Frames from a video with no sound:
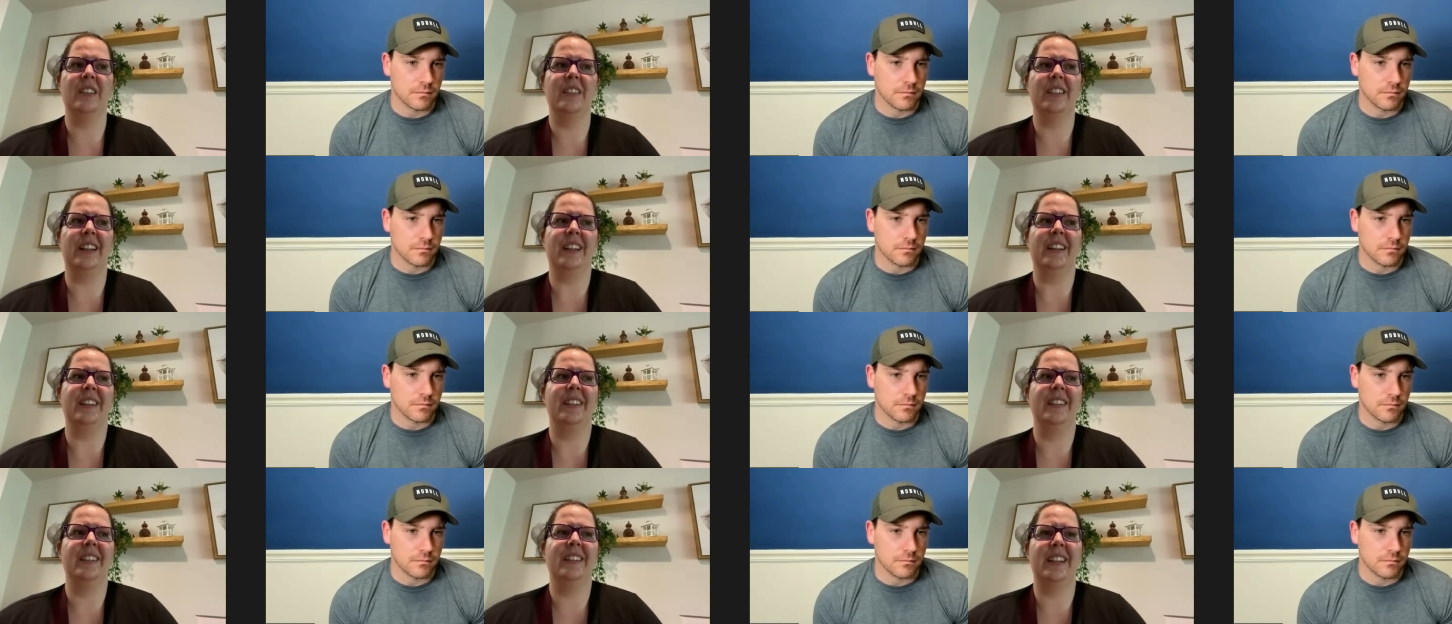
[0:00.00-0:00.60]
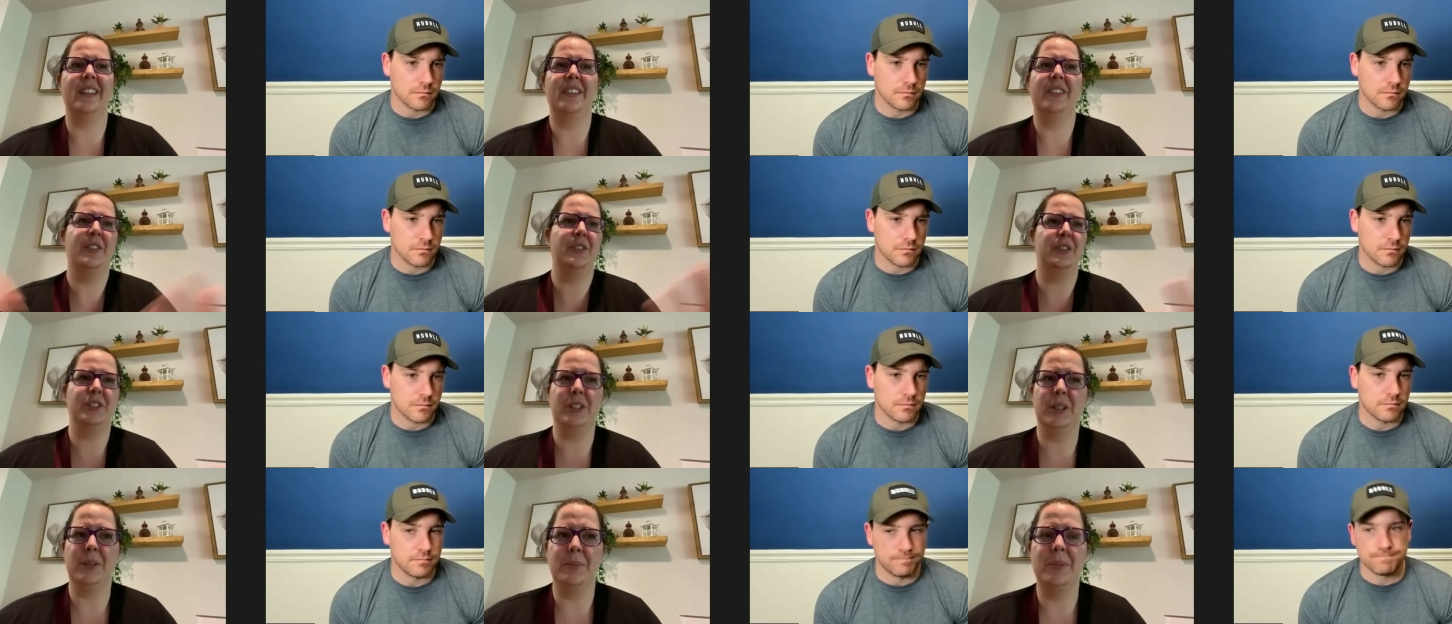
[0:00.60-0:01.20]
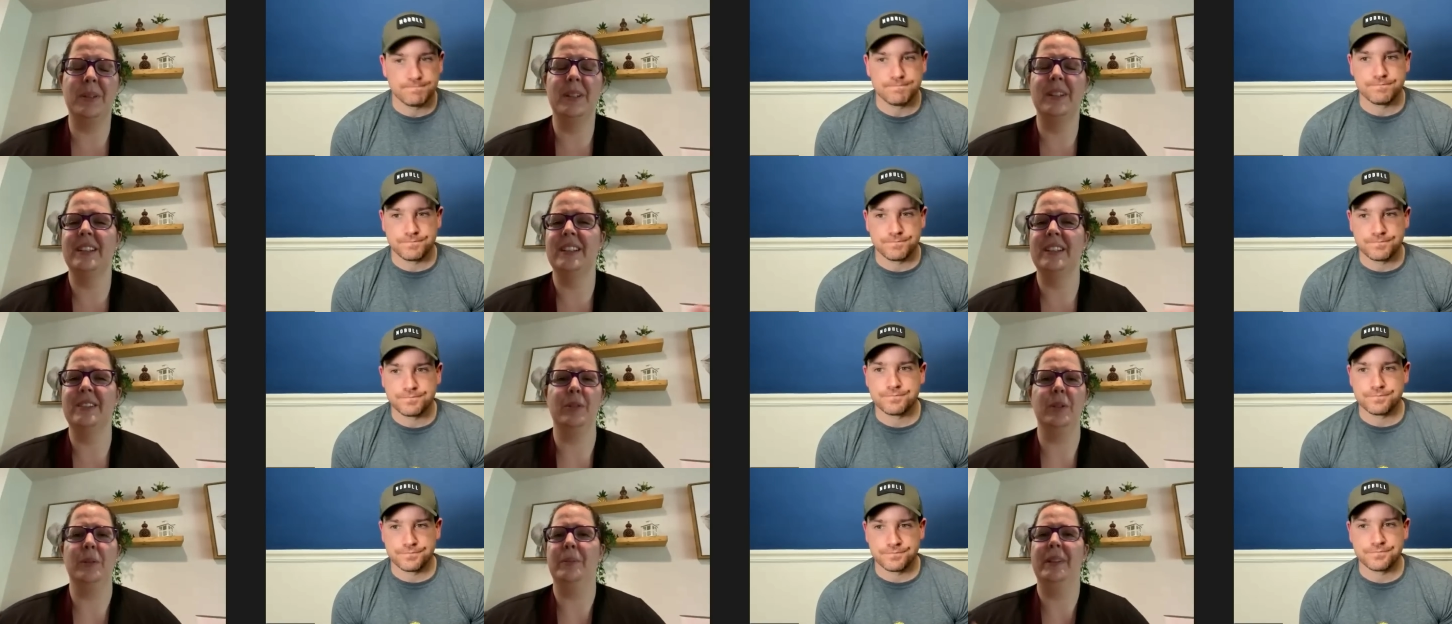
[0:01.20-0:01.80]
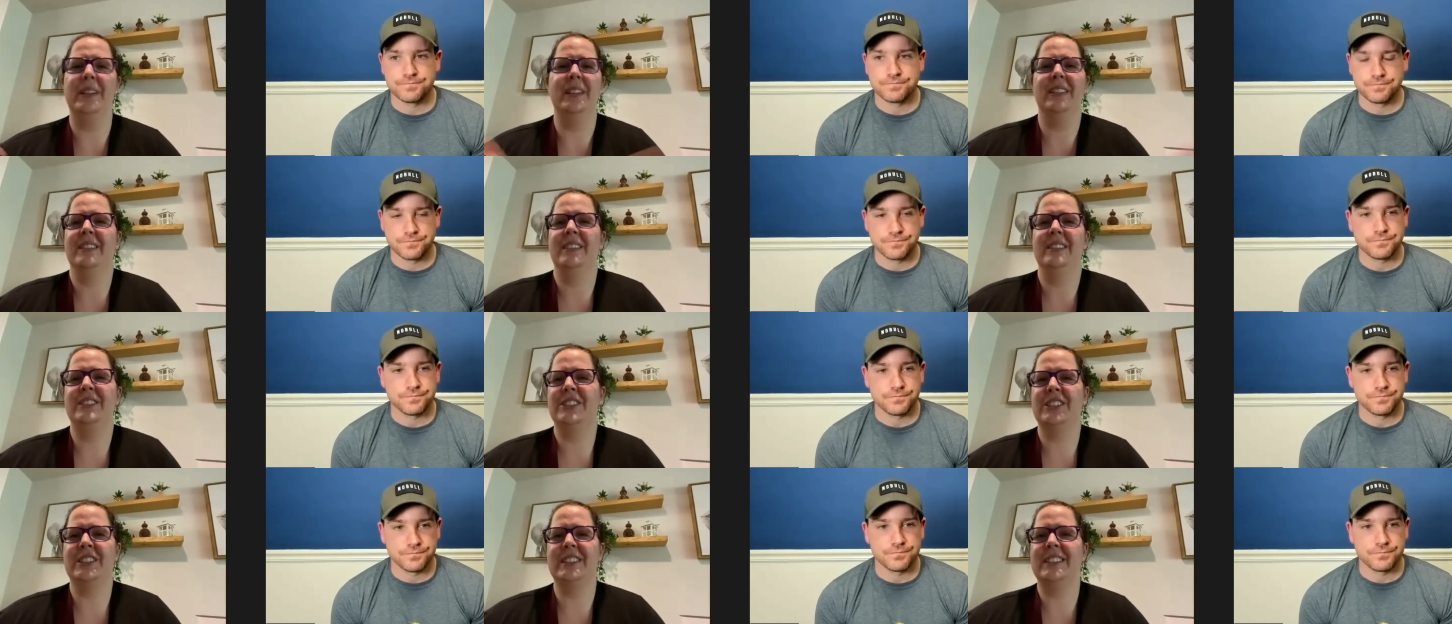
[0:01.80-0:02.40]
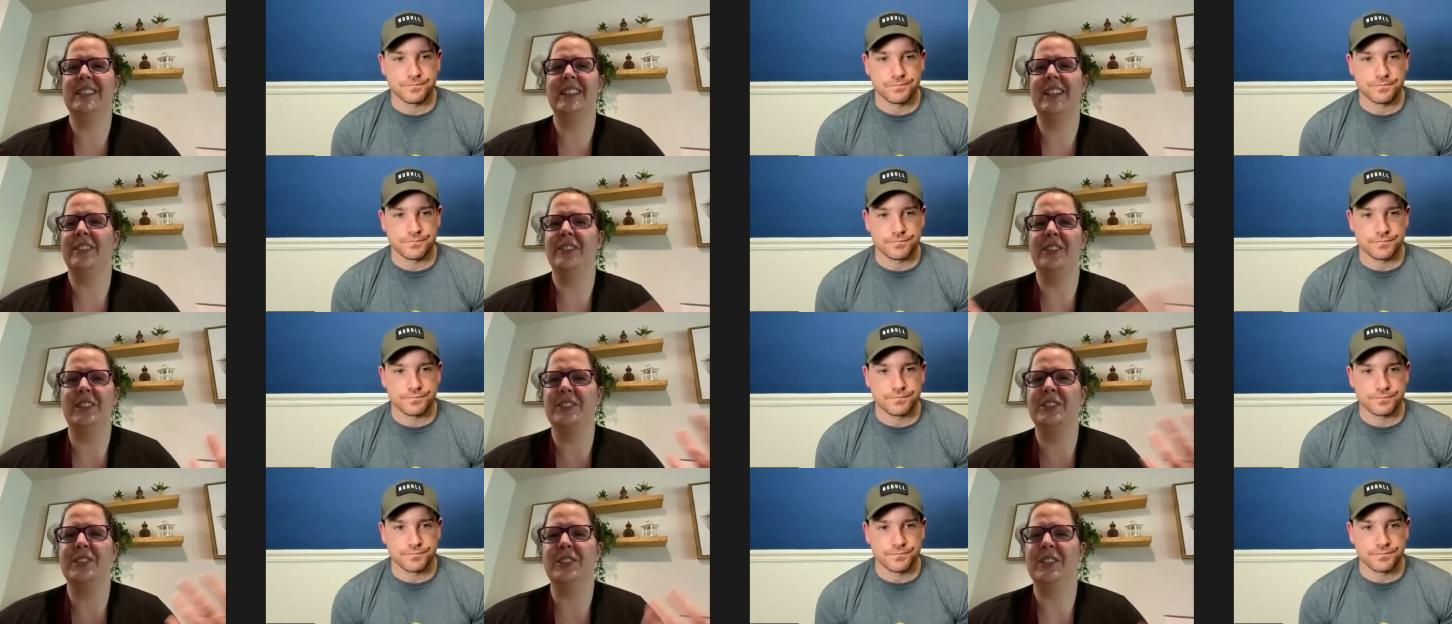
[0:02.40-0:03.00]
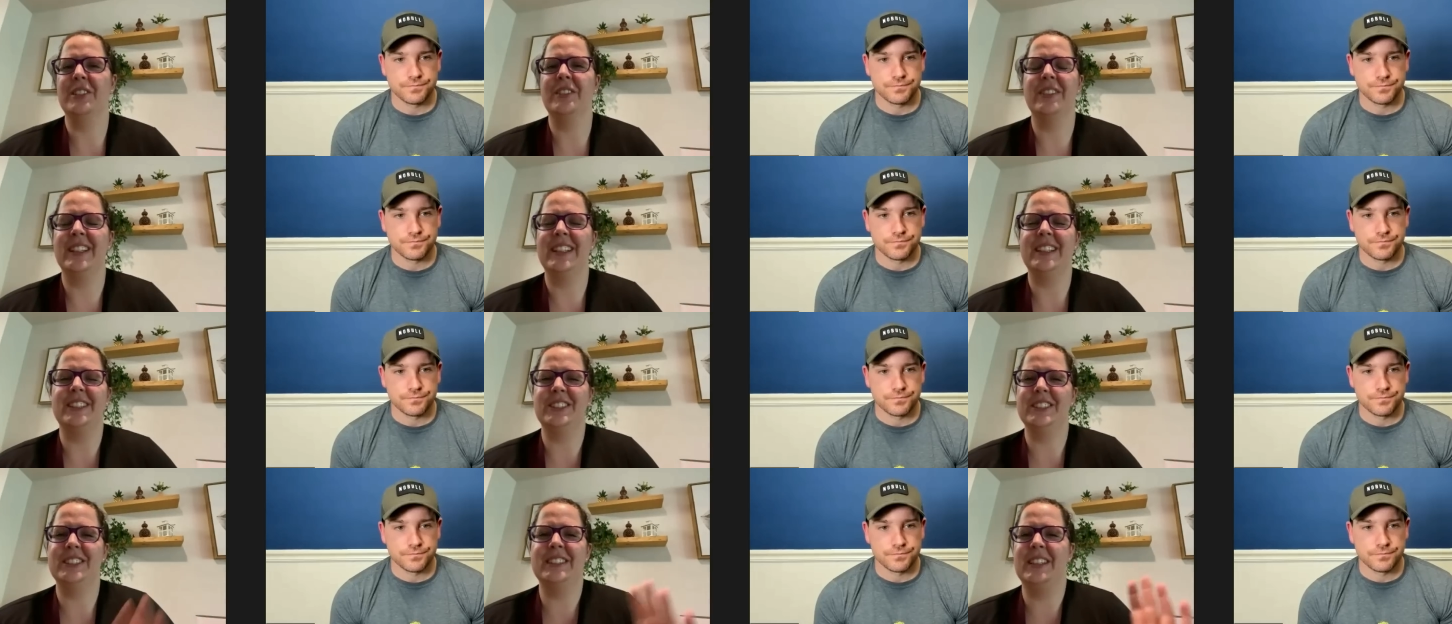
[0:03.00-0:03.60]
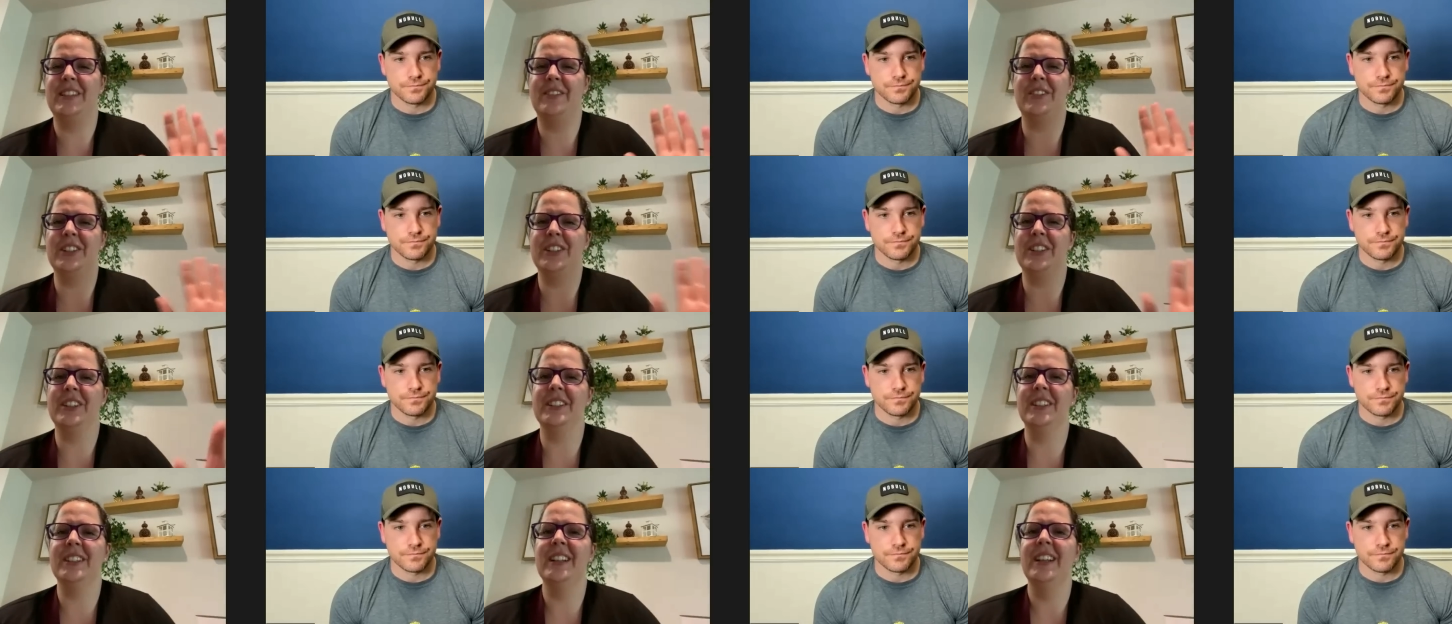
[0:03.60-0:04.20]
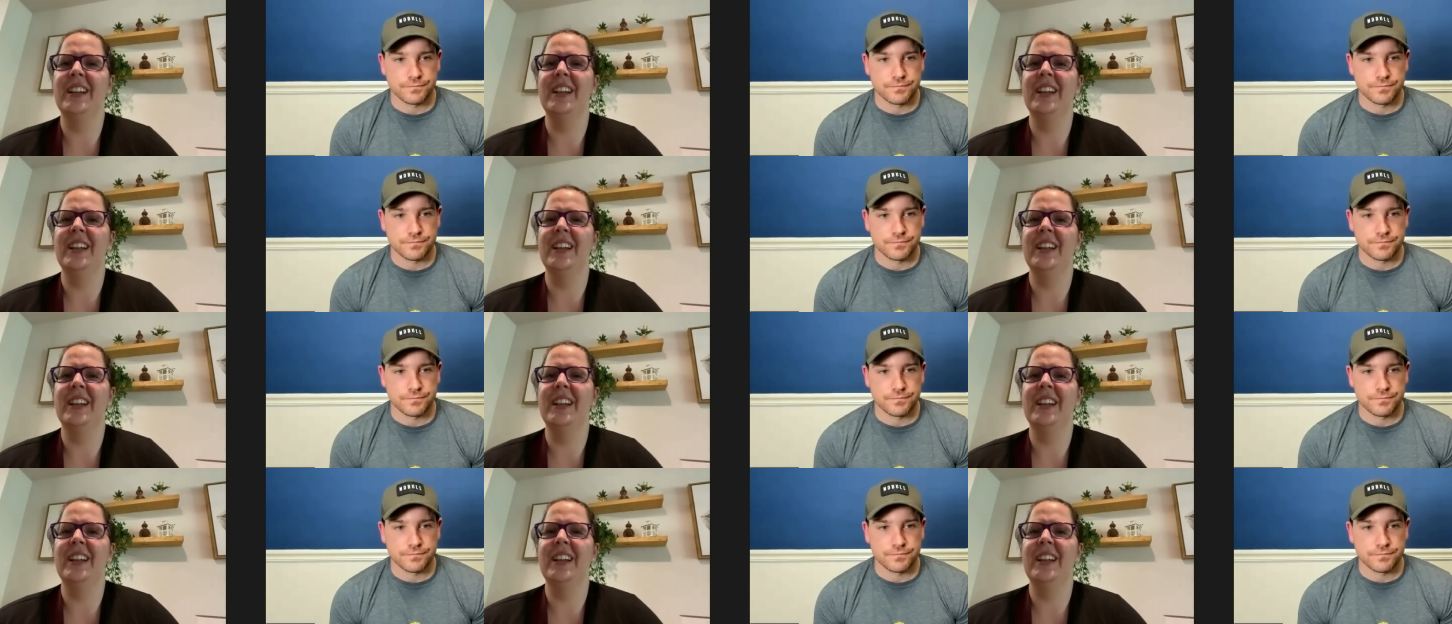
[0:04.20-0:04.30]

Speaker 1: like censorship it would be just the other alternative and that's just never good